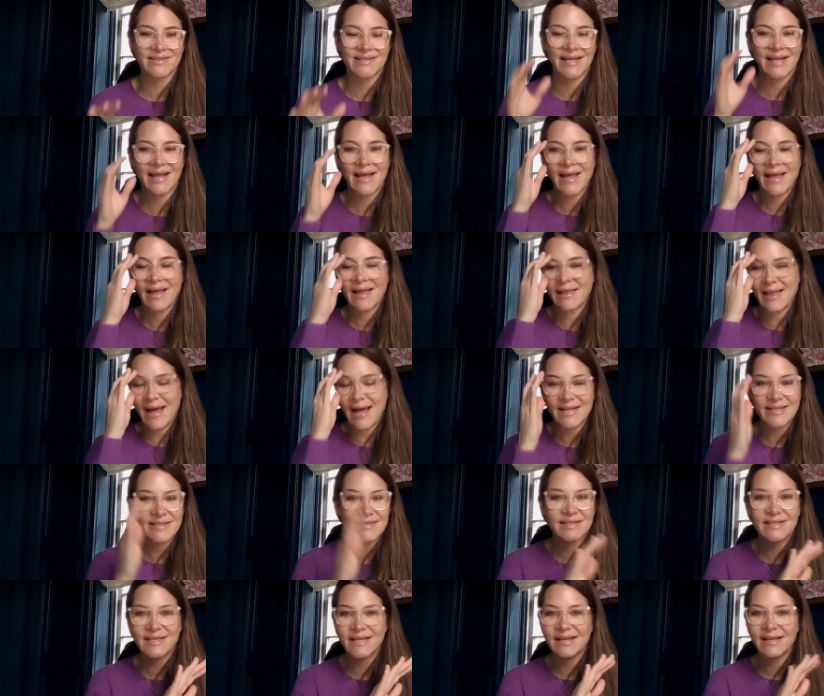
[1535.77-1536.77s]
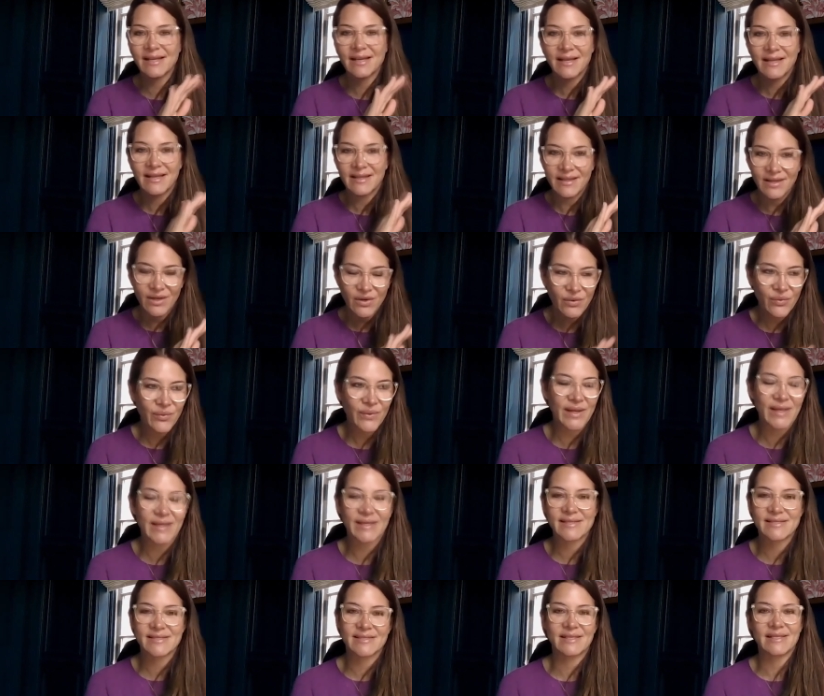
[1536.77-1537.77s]
Like that is like the
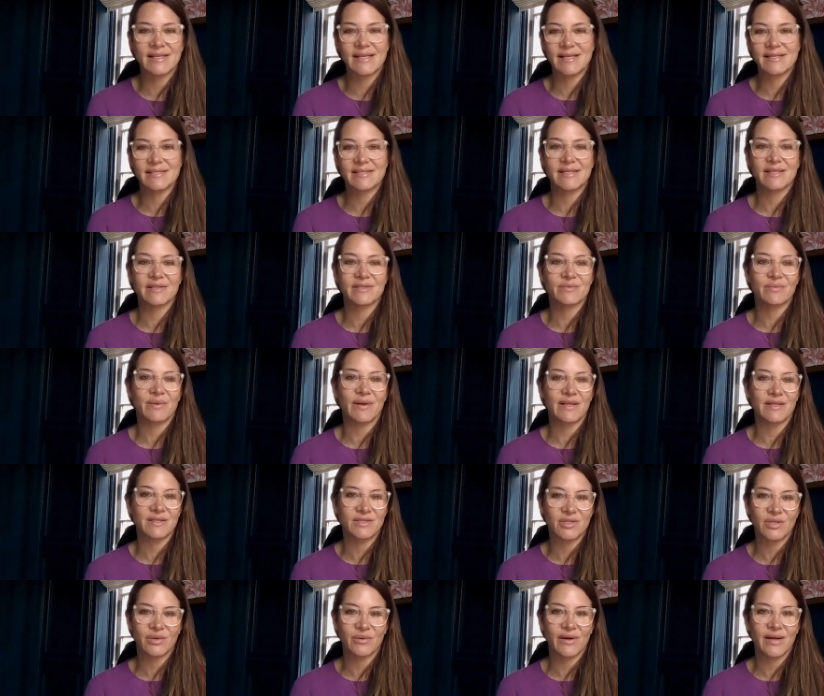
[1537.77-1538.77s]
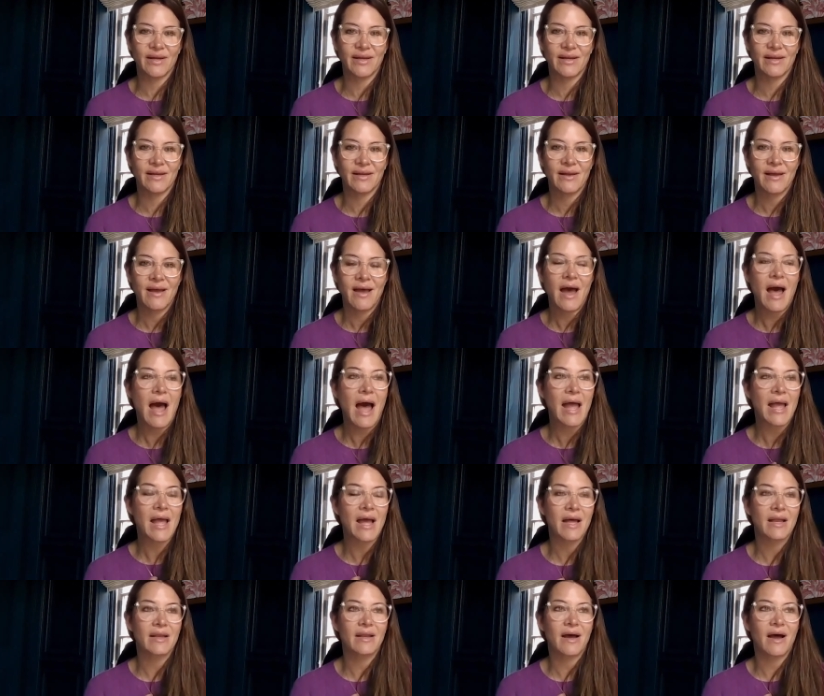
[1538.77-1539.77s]
quickest and easiest way to do it. I
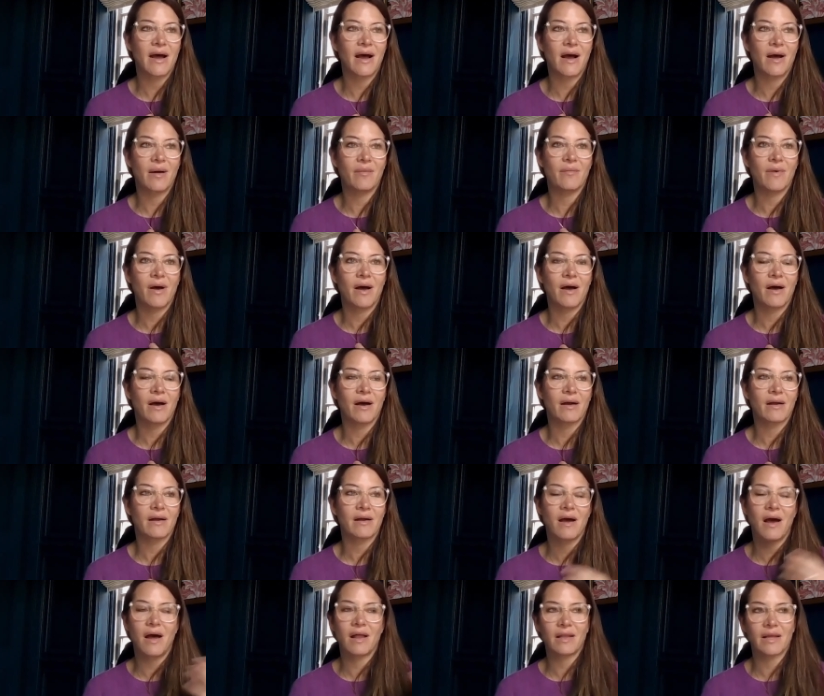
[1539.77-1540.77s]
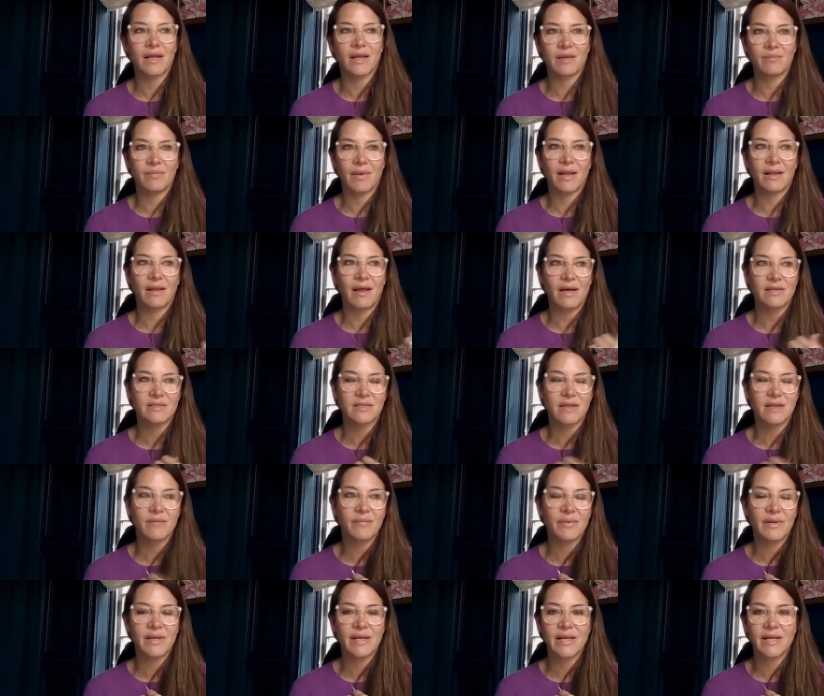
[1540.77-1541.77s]
had um, a colleague at my last
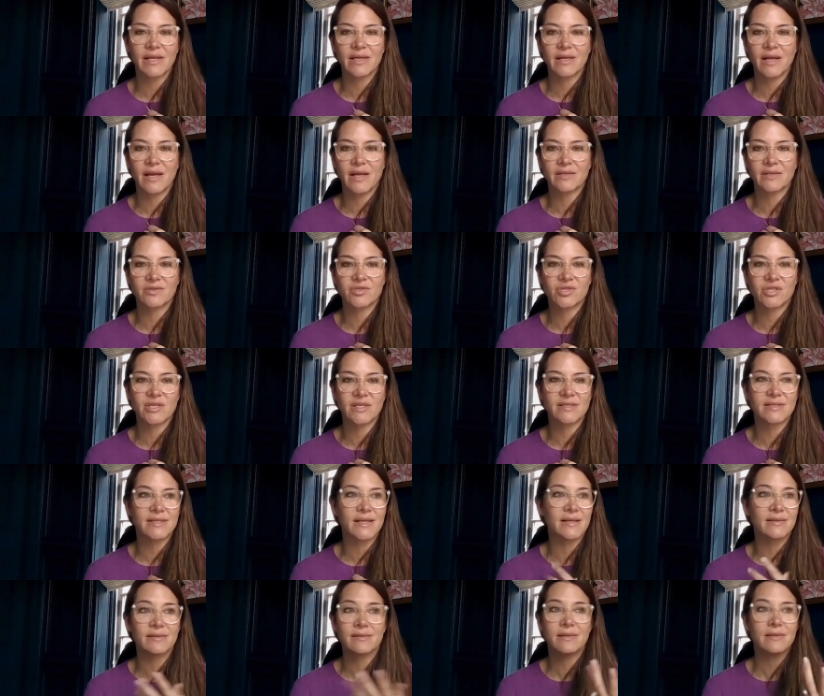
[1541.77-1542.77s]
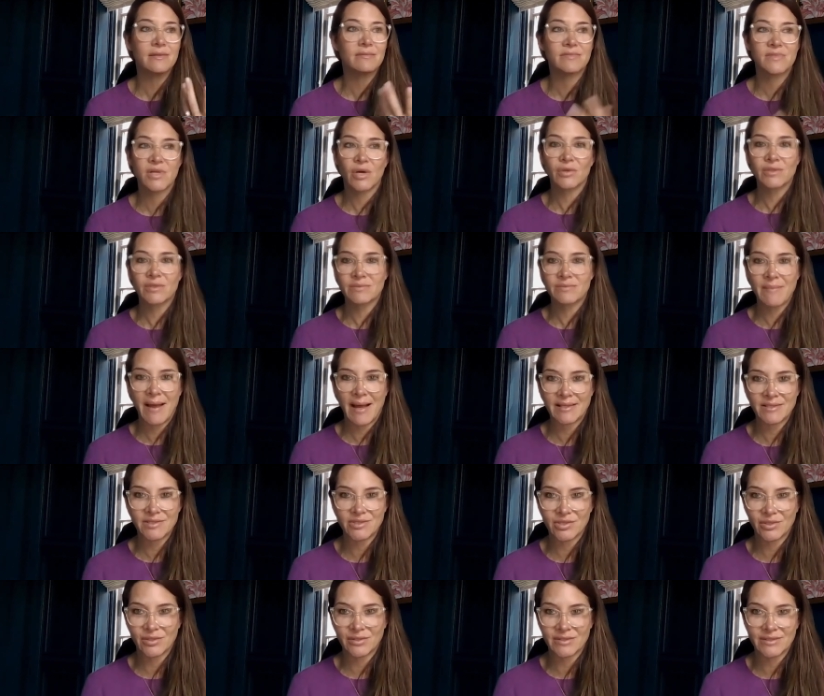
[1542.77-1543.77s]
company, and she did
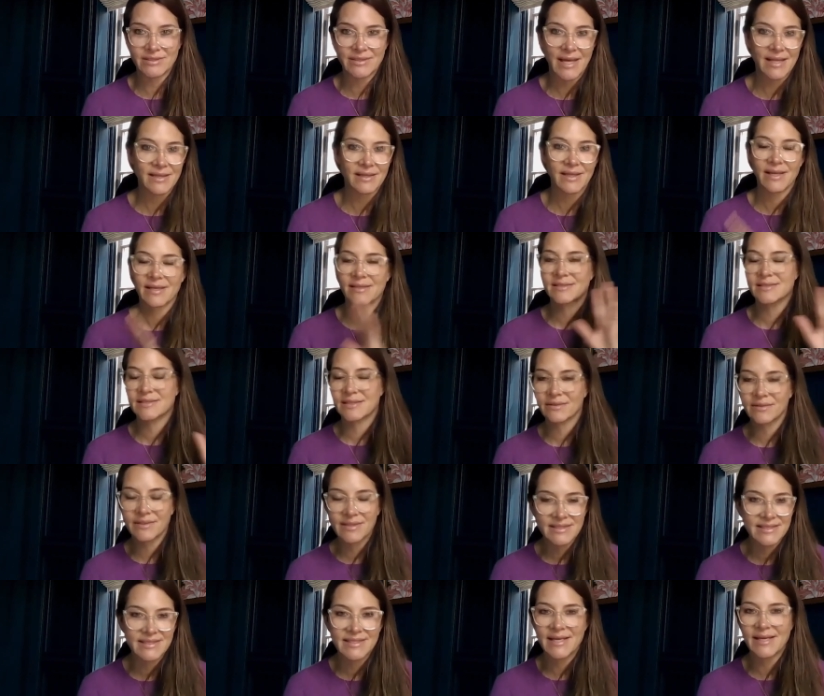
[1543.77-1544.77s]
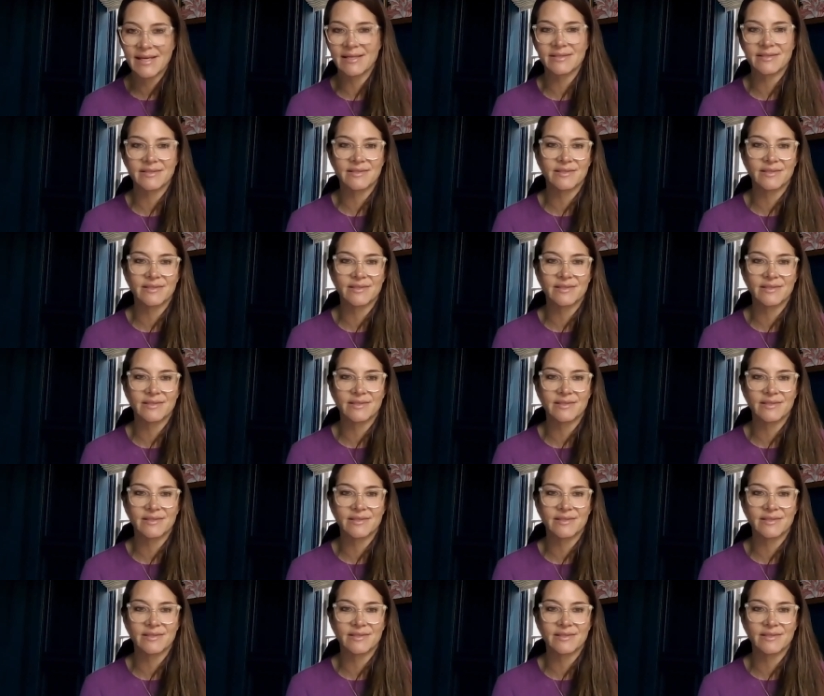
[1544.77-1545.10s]
Toastmasters. That thing still exists.